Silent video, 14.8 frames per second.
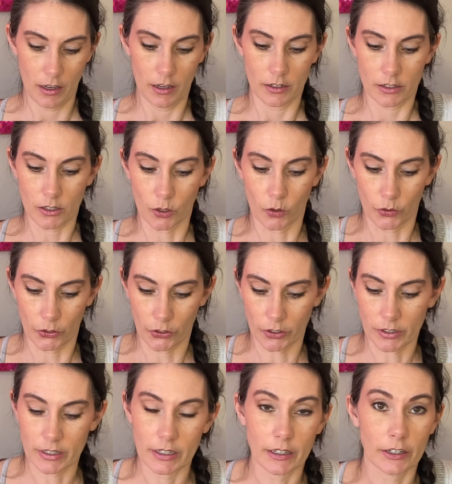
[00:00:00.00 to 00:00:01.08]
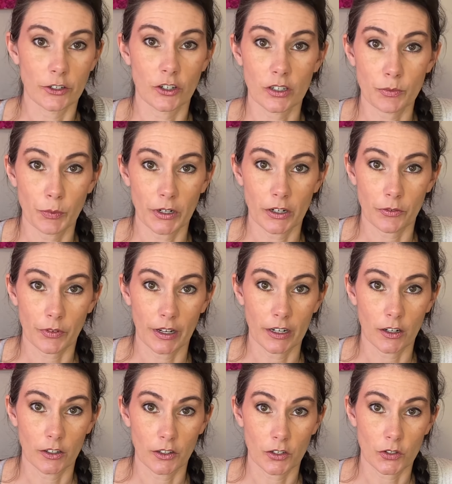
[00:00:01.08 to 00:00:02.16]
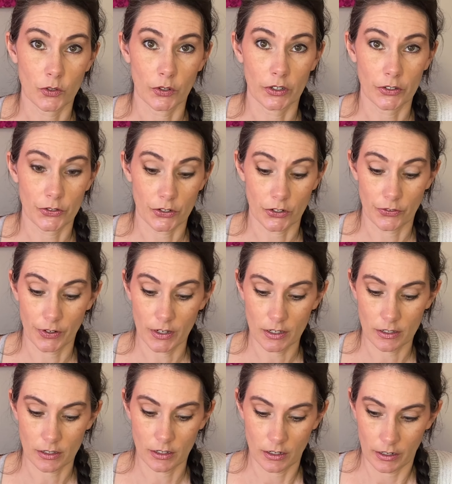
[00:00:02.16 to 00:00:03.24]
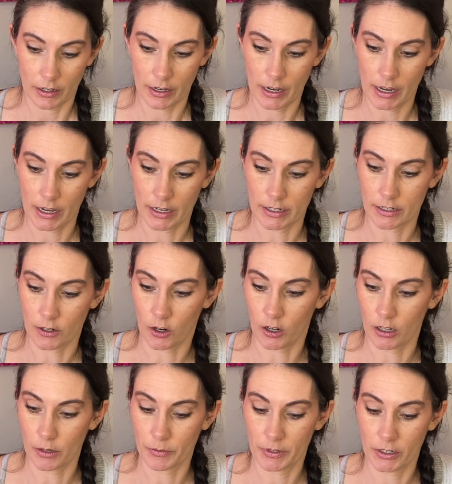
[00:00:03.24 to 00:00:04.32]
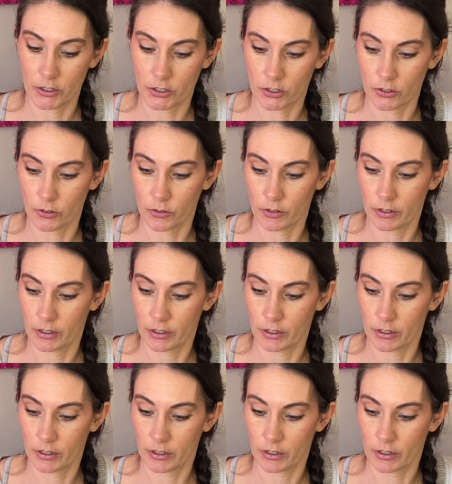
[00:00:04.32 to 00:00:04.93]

So you can see I just put it right on the soil surface, and all I'm going to do